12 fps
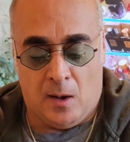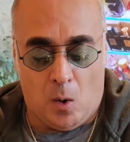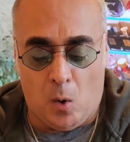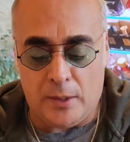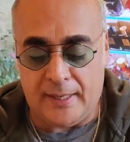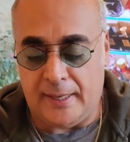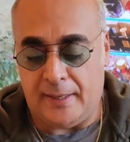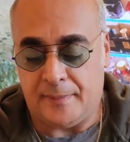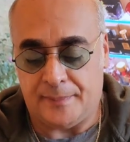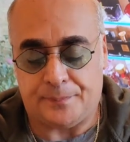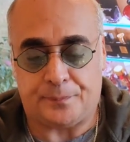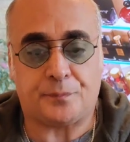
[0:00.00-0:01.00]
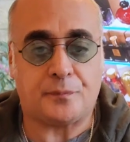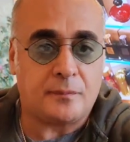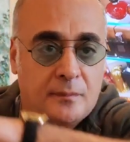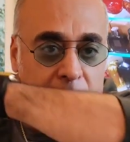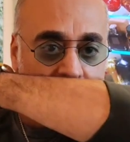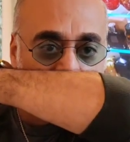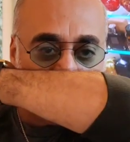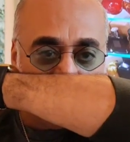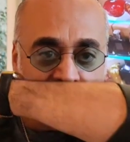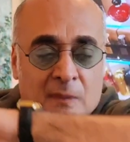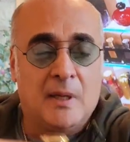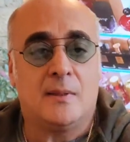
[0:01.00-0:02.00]
Okay.
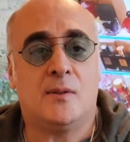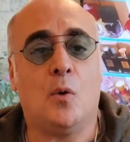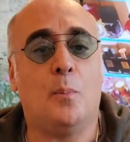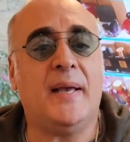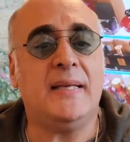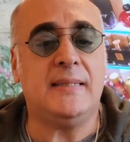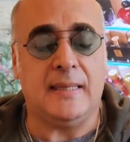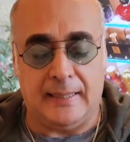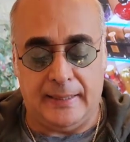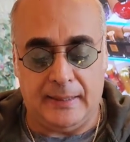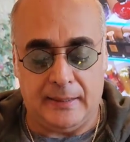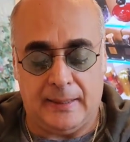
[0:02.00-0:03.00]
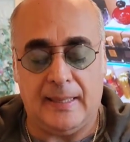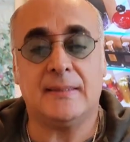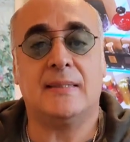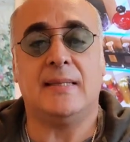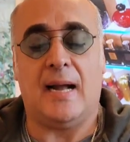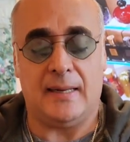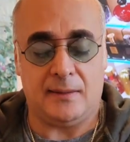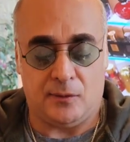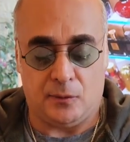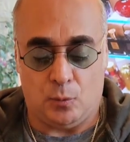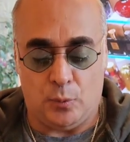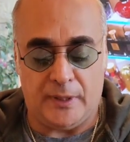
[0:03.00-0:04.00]
So basically, let's
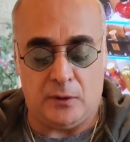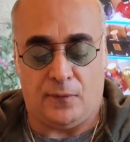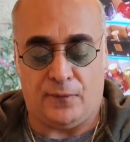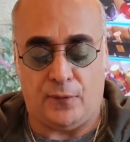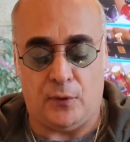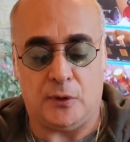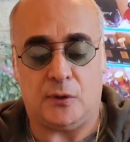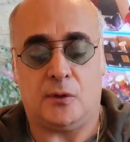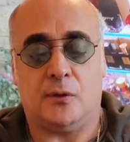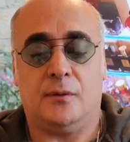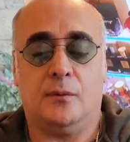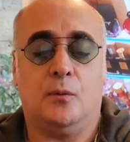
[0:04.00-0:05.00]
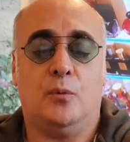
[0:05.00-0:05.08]
start with the first,